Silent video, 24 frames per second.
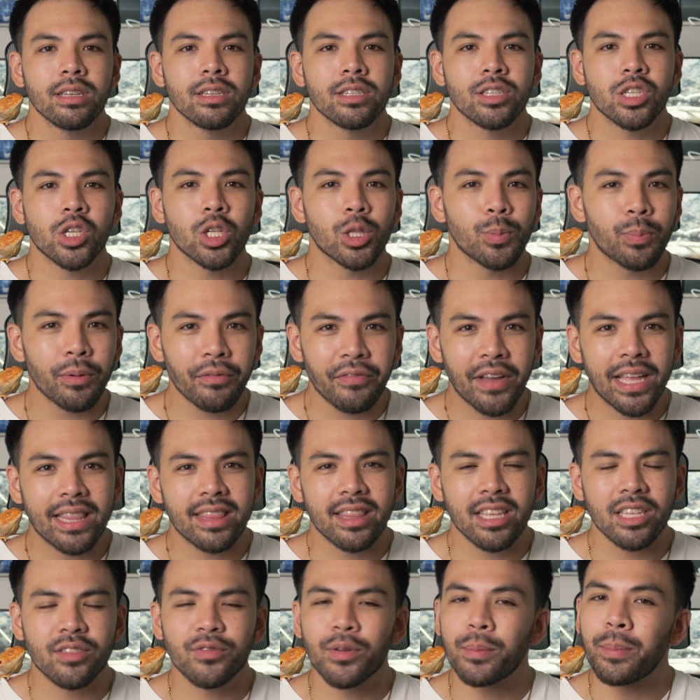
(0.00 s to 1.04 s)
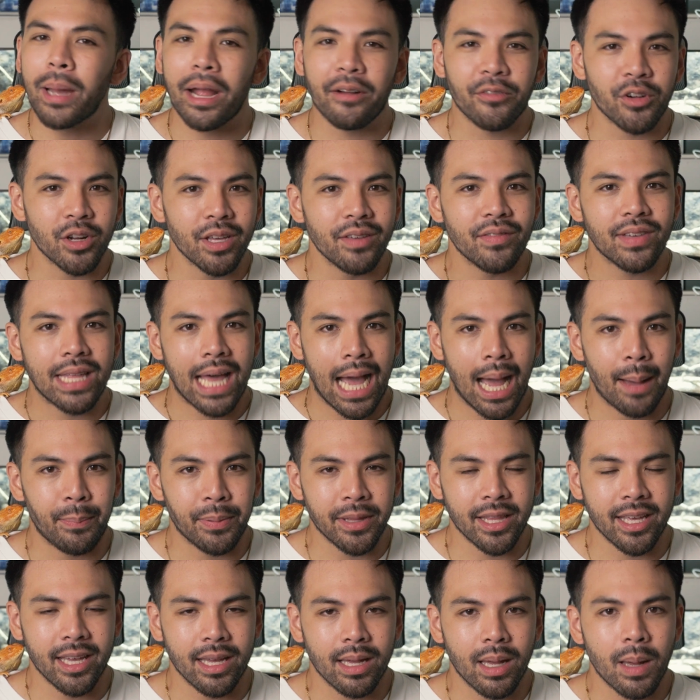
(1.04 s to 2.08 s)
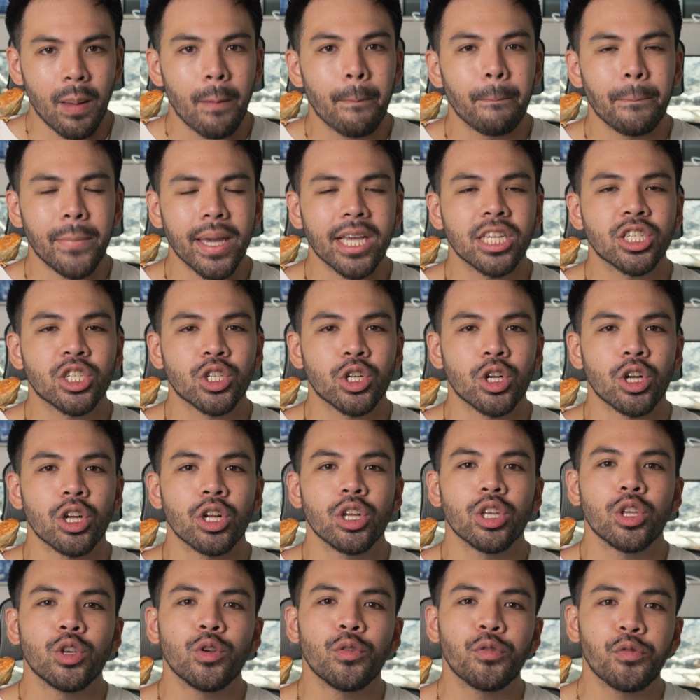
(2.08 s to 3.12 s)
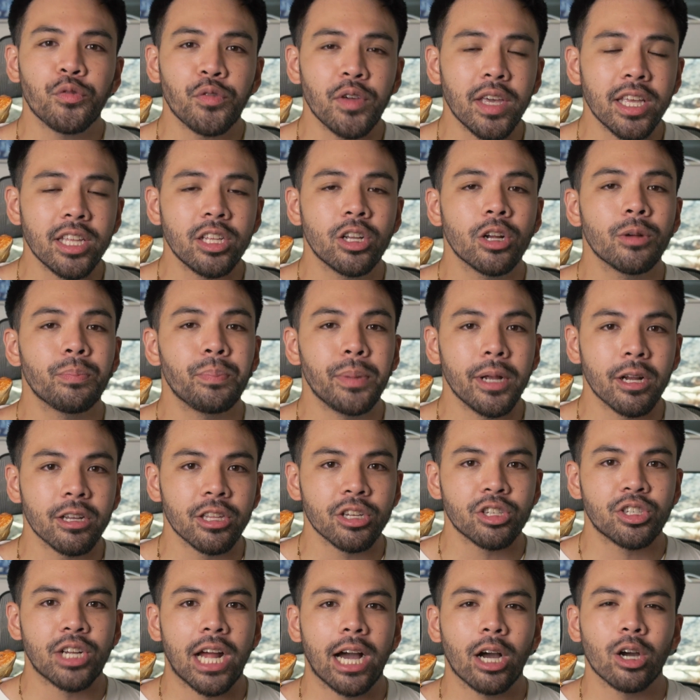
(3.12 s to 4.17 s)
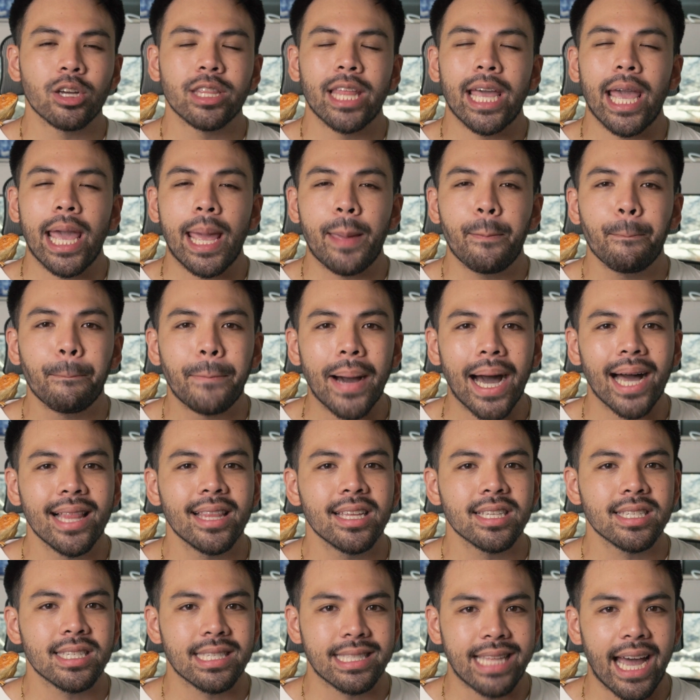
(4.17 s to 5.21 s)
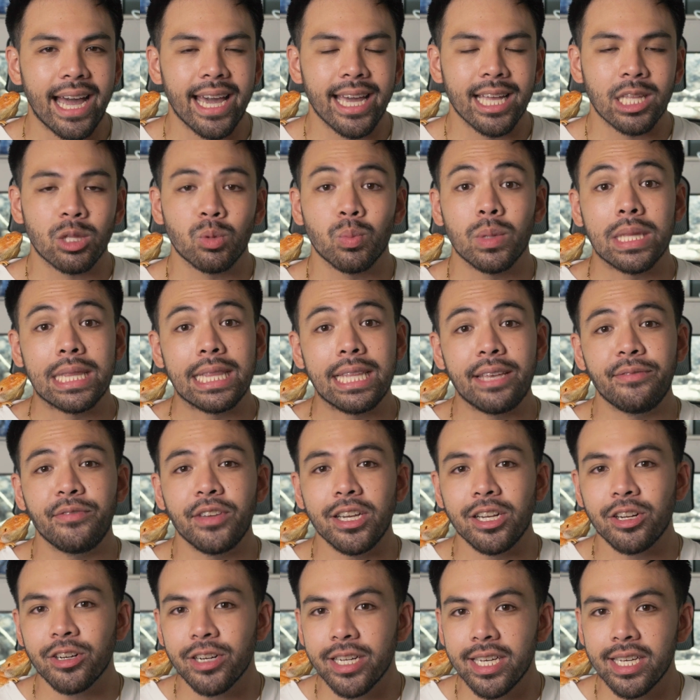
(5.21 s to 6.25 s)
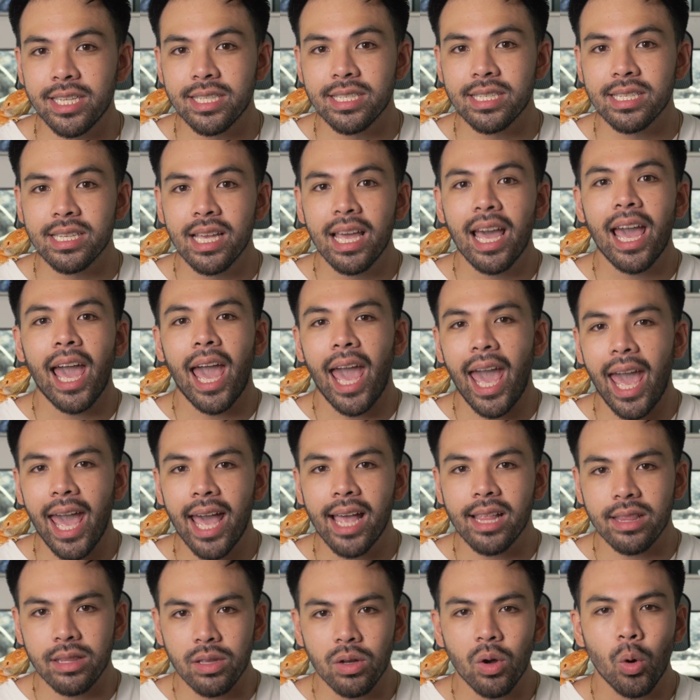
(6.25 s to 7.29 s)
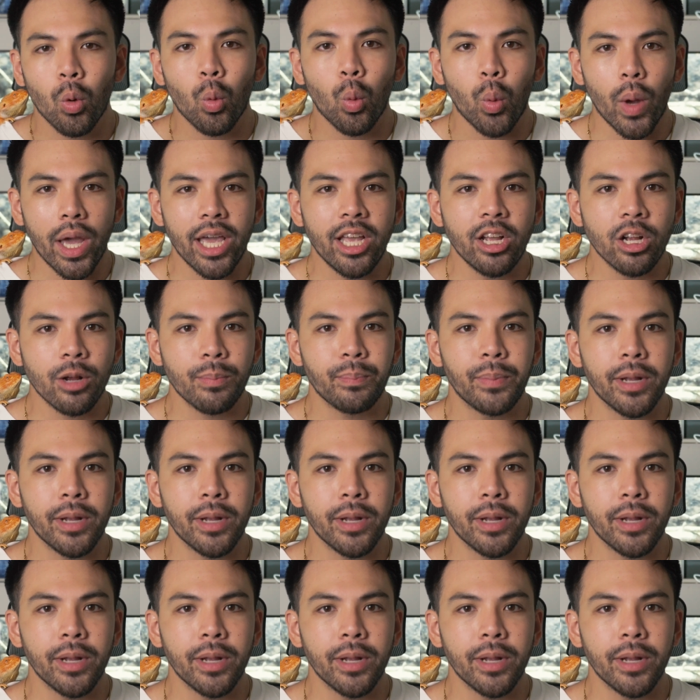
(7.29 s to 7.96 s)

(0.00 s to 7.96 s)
So to prevent this from ever even happening, make sure you feed your bearded dragon a balanced diet with leafy greens and weigh your